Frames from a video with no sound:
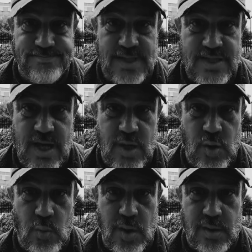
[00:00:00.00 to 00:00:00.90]
That's not
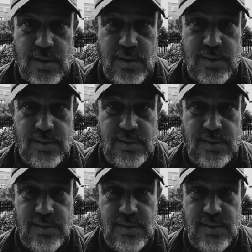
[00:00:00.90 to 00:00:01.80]
going to work.
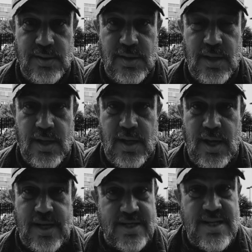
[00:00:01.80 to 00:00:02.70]

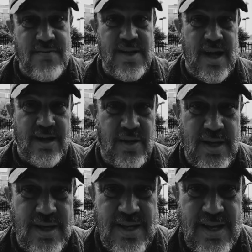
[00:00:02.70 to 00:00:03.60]
And it's even not,
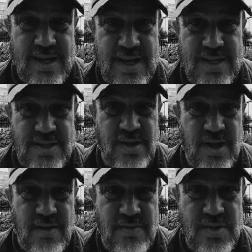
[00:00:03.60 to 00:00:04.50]
it's going
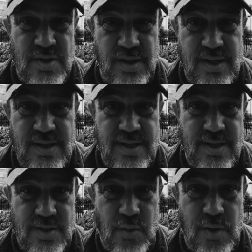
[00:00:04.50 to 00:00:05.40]
to eventually, it
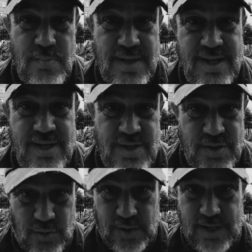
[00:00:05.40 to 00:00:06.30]
is already beginning to
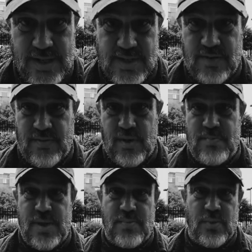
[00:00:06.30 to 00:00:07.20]
turn against the very
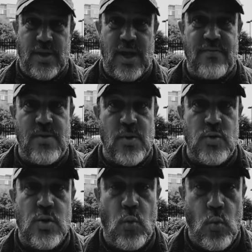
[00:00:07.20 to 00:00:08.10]
people that have the
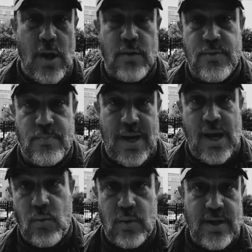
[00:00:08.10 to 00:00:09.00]
most wealth,
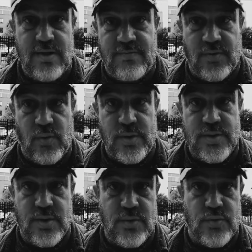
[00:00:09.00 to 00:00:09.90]
power,
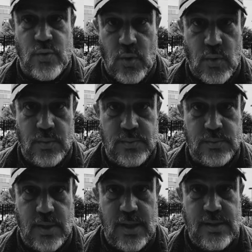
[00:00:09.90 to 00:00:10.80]
influence, control,
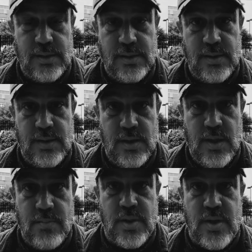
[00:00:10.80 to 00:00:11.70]
right?
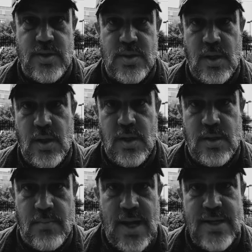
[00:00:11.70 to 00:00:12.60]
Because
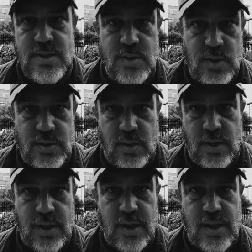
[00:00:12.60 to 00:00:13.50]
the masses are
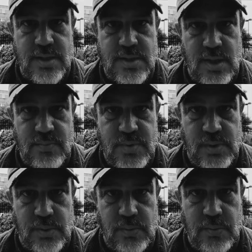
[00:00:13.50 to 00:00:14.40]
turning against them
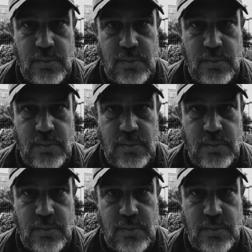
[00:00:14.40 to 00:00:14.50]
too.